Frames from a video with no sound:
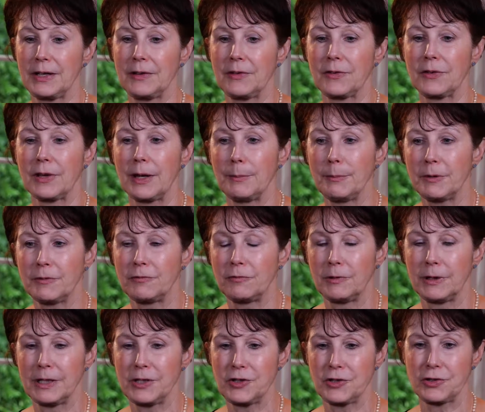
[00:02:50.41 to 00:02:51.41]
and some of
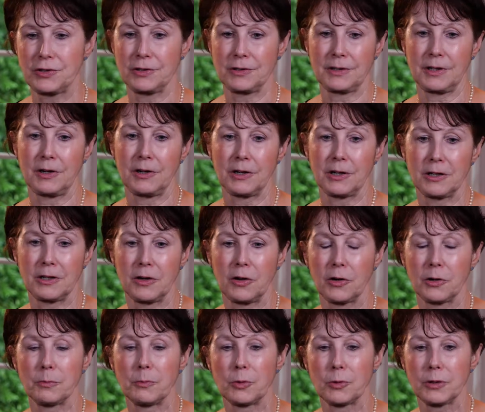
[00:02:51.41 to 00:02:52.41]
which
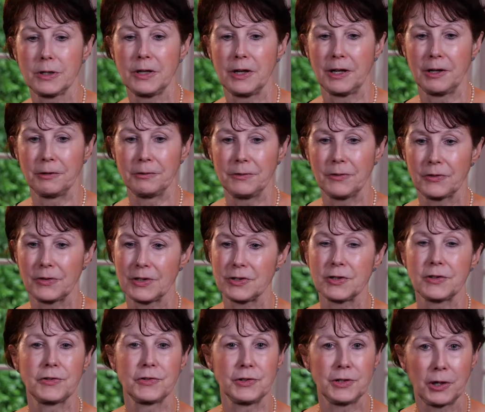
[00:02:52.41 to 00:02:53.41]
are more known,
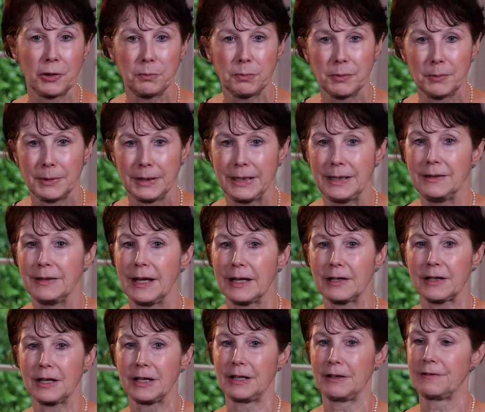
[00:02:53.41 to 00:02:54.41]
such as dopamine,
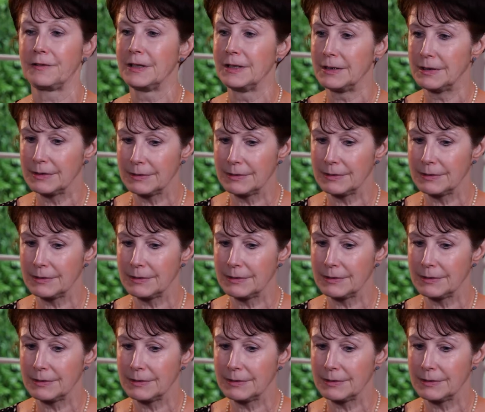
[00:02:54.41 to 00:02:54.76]
that kind of